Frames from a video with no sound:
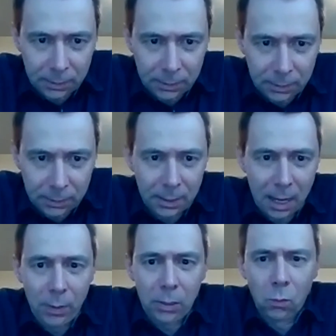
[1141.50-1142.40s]
now we can
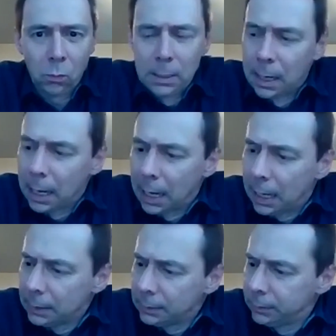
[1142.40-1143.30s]
all
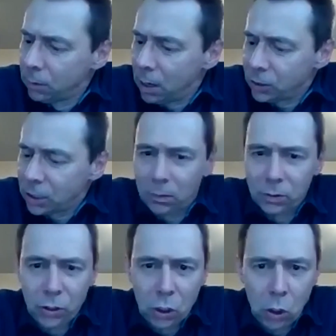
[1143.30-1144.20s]
do our stuff on
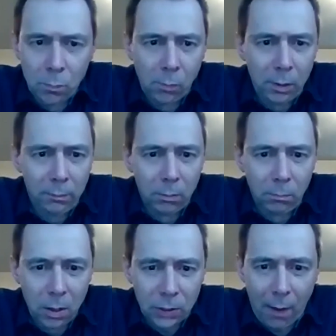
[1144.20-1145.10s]
Zoom, and we've all
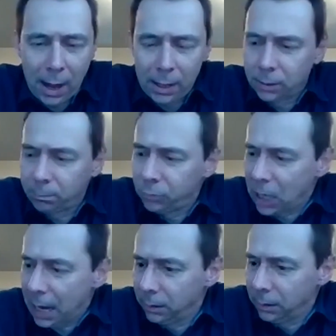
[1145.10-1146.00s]
worked out how to
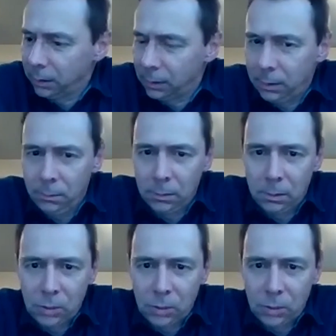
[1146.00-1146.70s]
use it.